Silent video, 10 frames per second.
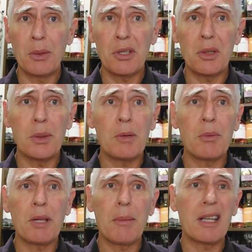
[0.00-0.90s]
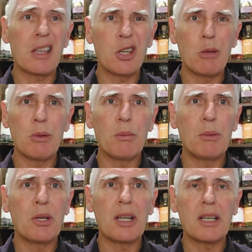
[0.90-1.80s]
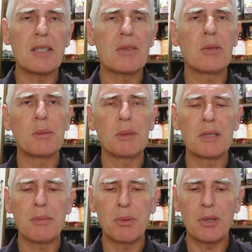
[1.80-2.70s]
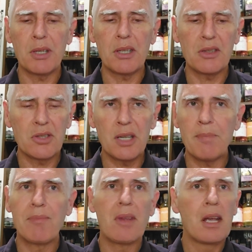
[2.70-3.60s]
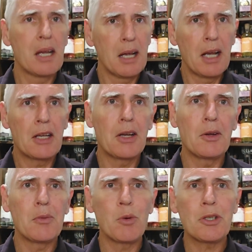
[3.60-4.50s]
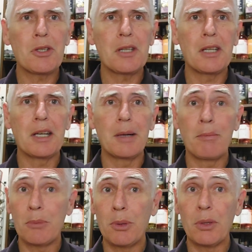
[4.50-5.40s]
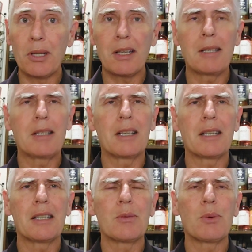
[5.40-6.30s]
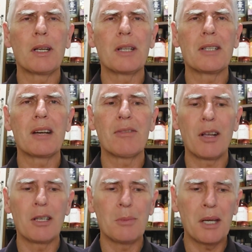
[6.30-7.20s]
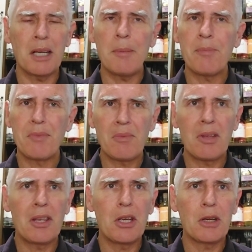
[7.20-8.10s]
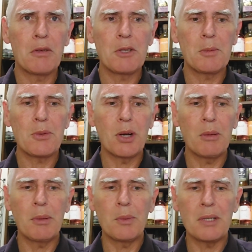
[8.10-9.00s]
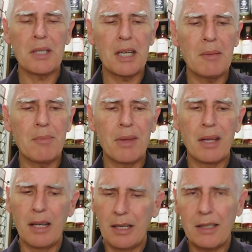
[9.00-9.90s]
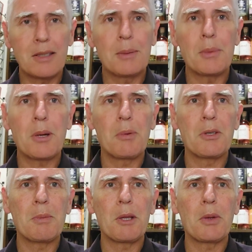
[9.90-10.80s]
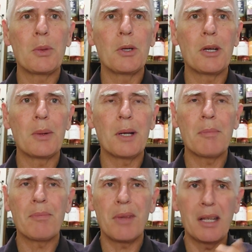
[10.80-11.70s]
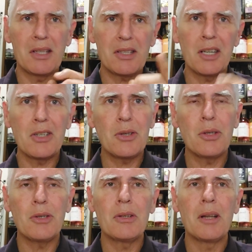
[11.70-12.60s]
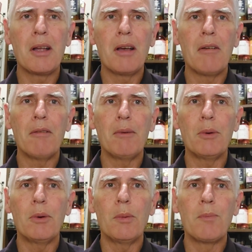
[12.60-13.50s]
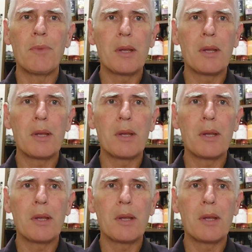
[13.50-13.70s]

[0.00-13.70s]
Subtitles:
what they're doing when they make the Noble Bootleggers Christmas pudding gin. Go and watch the mule that this wicked stuff goes making. Thank you for subscribing once again. Subscriptions make the world go round. And stay tuned for